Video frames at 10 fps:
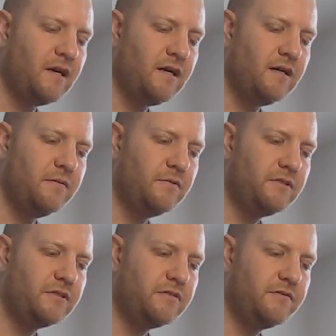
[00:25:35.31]
We'll
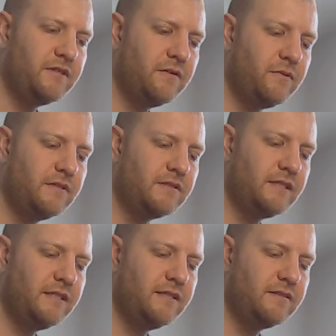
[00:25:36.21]
just go over that once
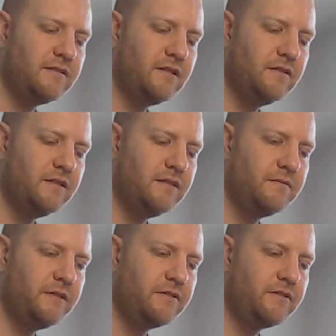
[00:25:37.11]
again slowly
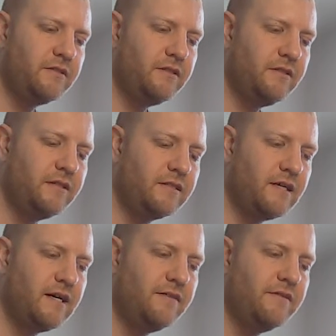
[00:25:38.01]
to make sure that you guys
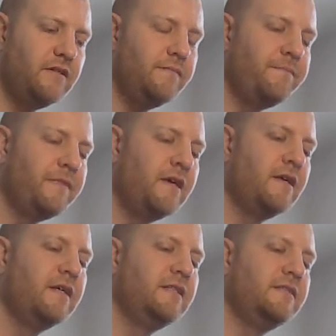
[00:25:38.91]
have it.
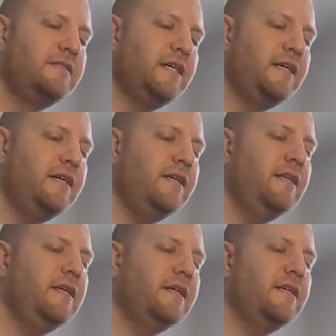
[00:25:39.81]

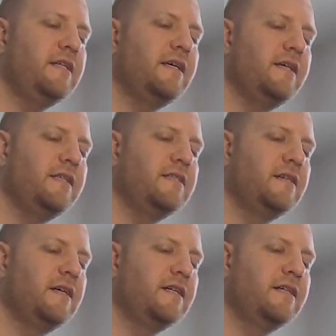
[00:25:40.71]

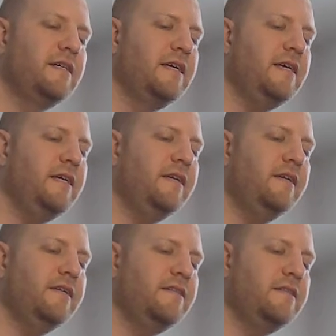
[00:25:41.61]
Tereketa
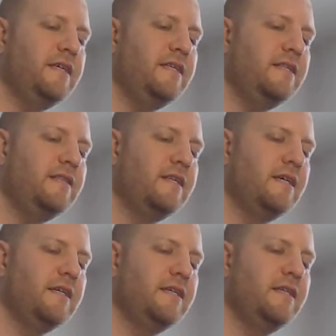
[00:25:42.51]

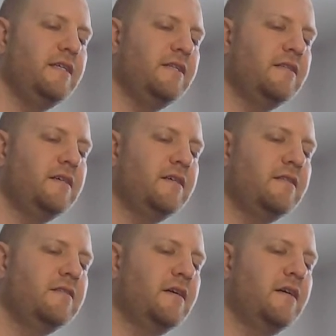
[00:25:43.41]
Kherkhetha
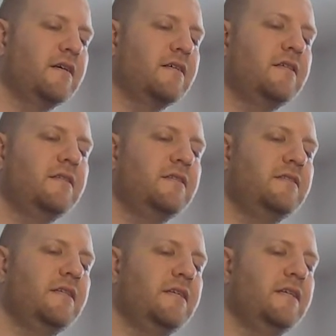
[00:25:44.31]

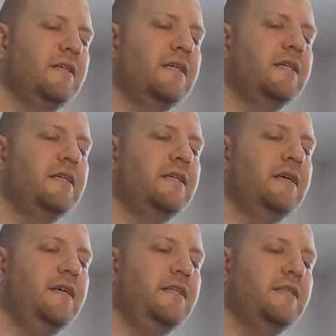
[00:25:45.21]

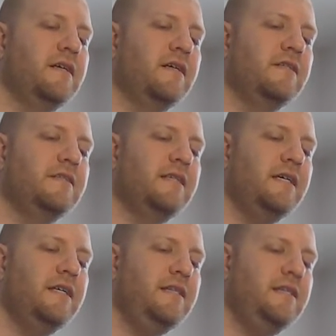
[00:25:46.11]
Tereketa
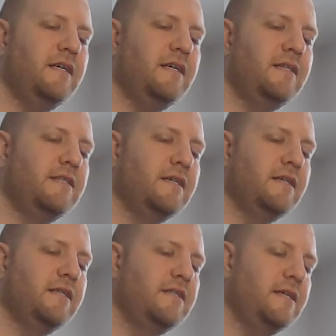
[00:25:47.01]

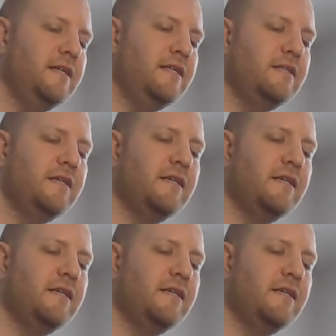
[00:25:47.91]
tetetete